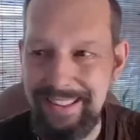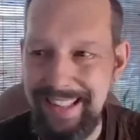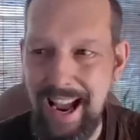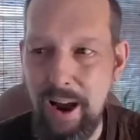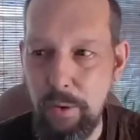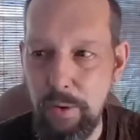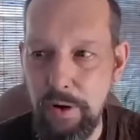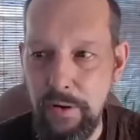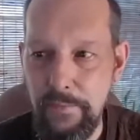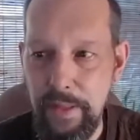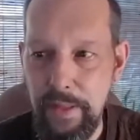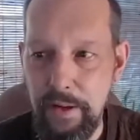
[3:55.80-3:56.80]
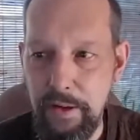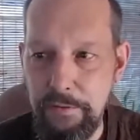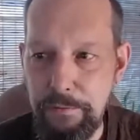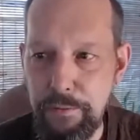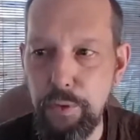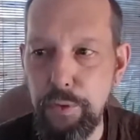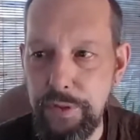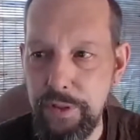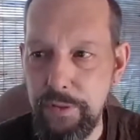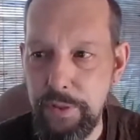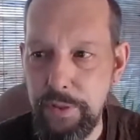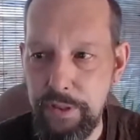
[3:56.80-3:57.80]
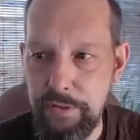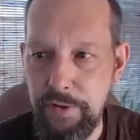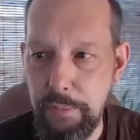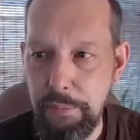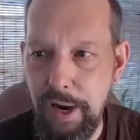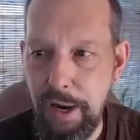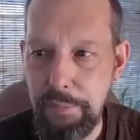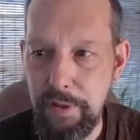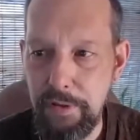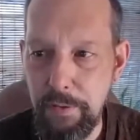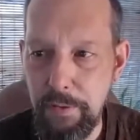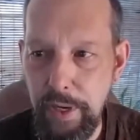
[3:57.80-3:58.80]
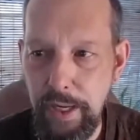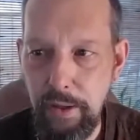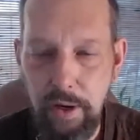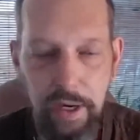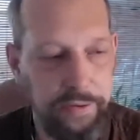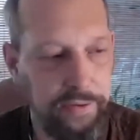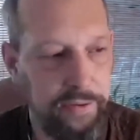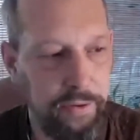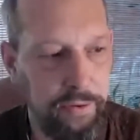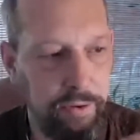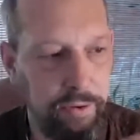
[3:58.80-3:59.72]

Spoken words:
sour fruit, which is very popular for weight loss. You